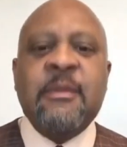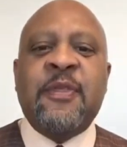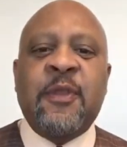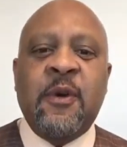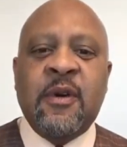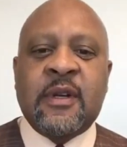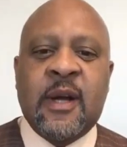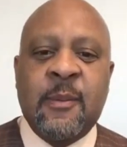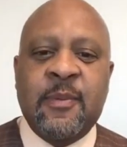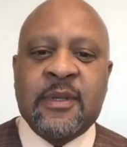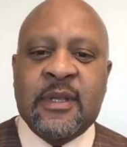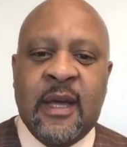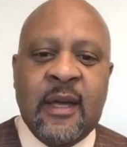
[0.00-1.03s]
Let me throw a
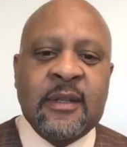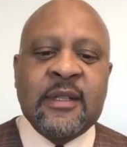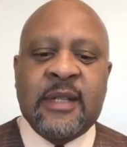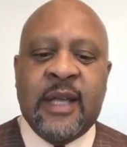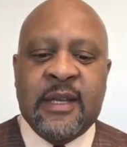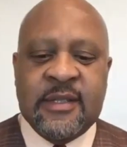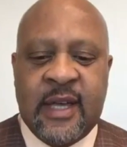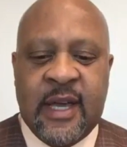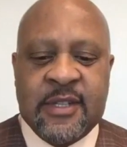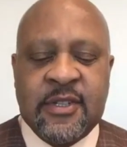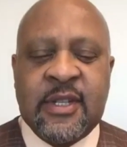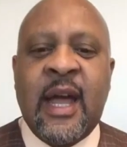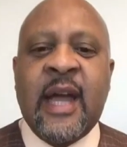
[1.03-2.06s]
couple of other dates
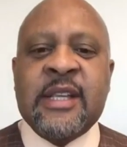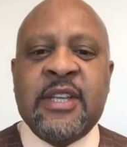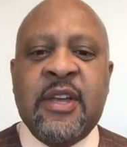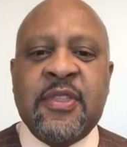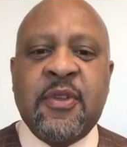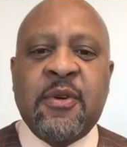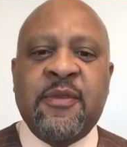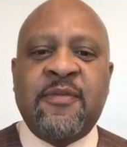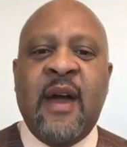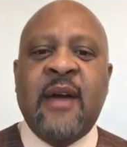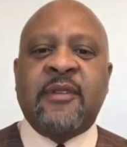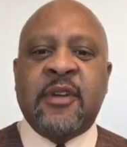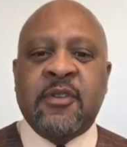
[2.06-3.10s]
at you. nineteen
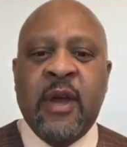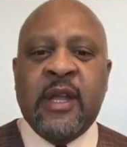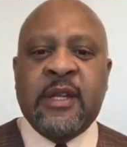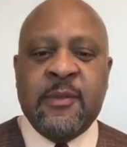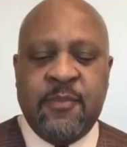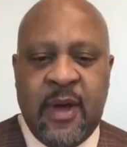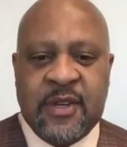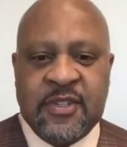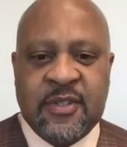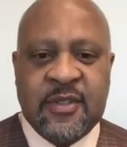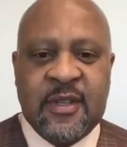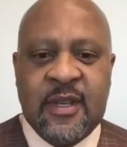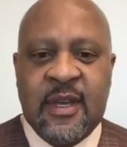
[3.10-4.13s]
thirty-five, the Great
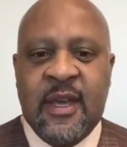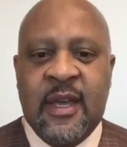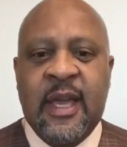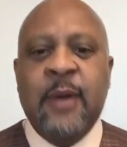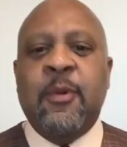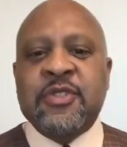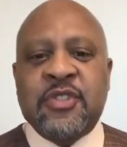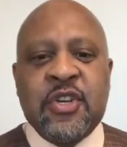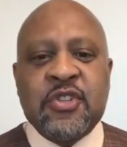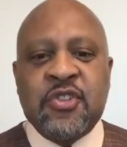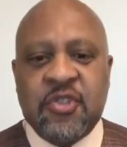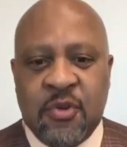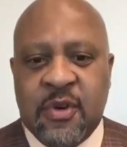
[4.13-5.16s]
Depression. It
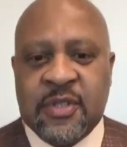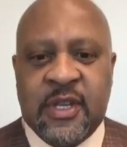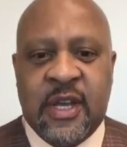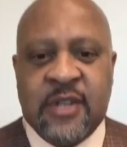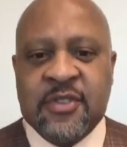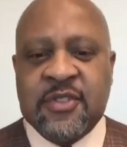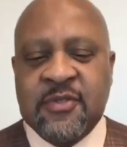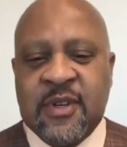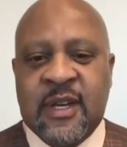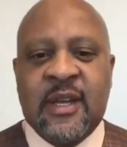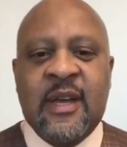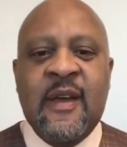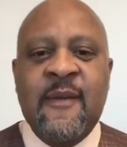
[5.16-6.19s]
was the insurance
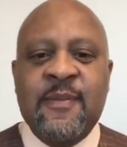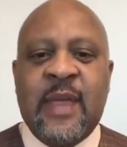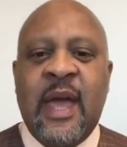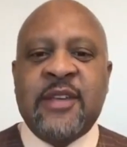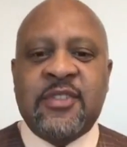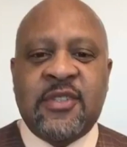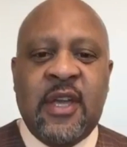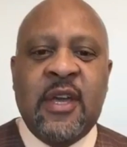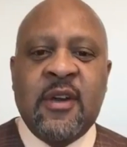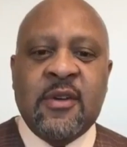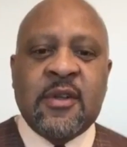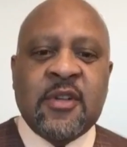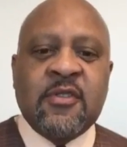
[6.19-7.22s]
industry that
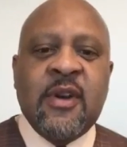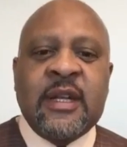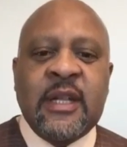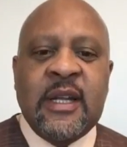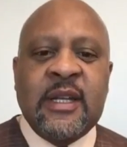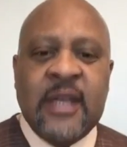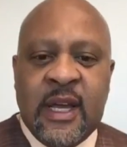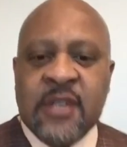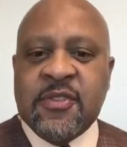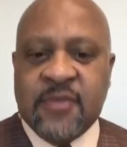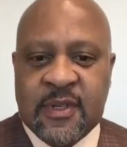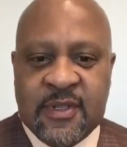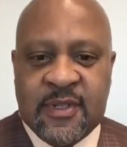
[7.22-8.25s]
still credited
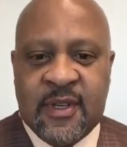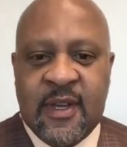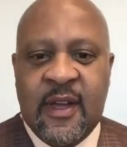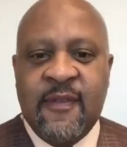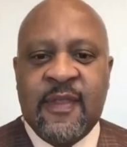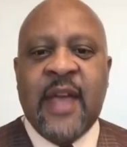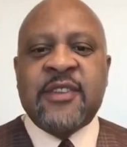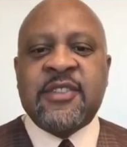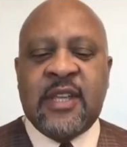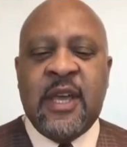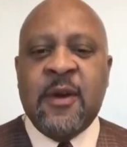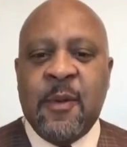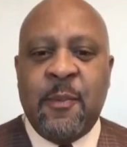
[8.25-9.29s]
interest,
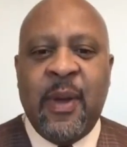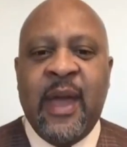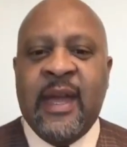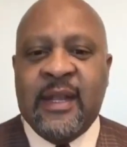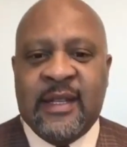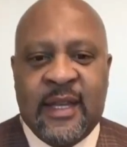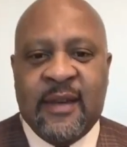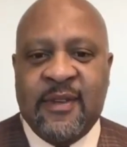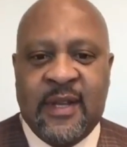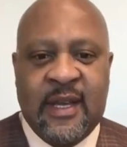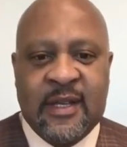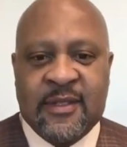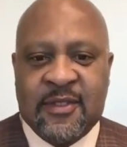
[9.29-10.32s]
that still paid
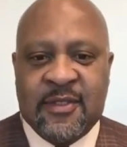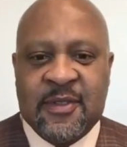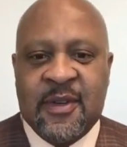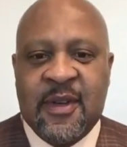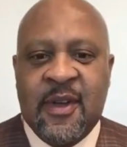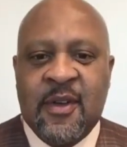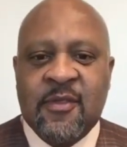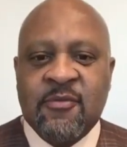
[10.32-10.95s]
dividends.